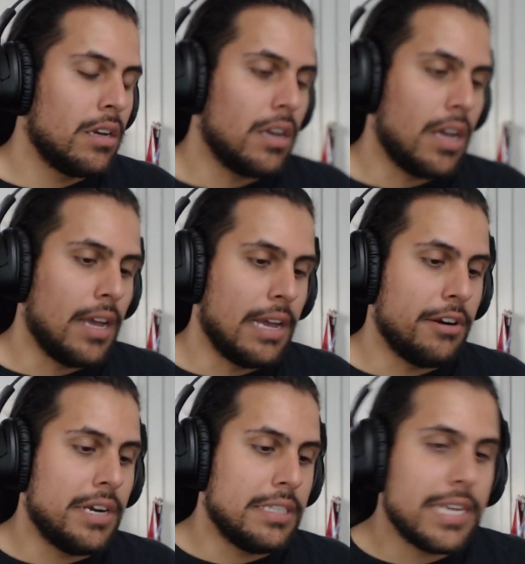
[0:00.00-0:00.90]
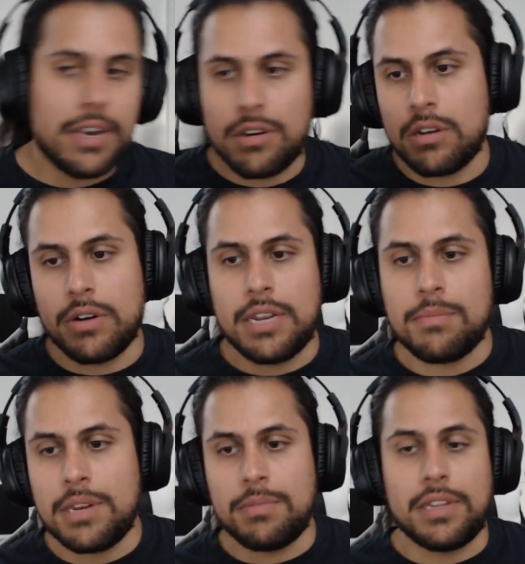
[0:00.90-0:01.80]
uh, or Nintendo or
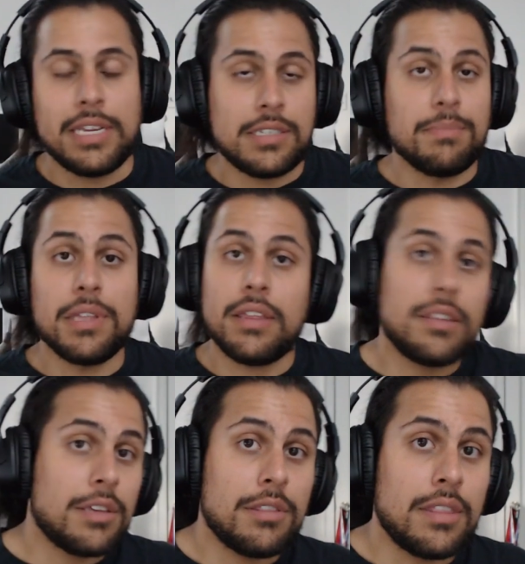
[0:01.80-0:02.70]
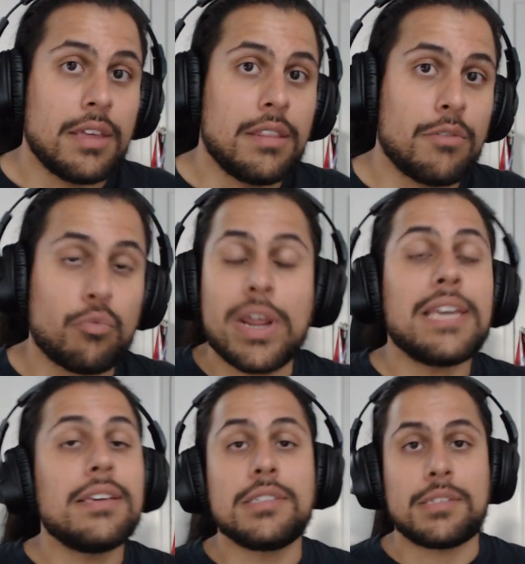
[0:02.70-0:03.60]
anybody, but like simply like the, the
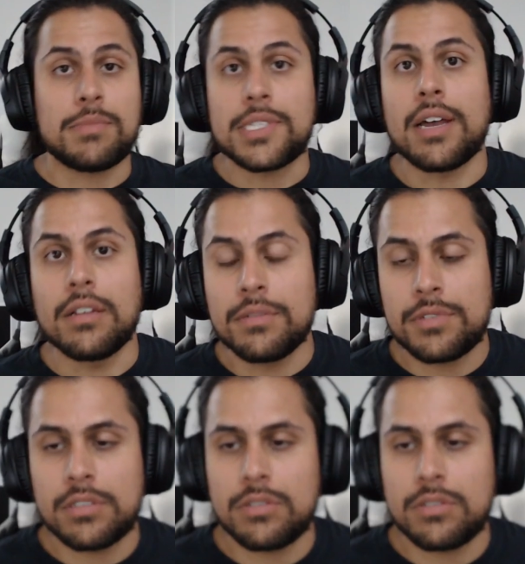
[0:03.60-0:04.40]
rankings themselves.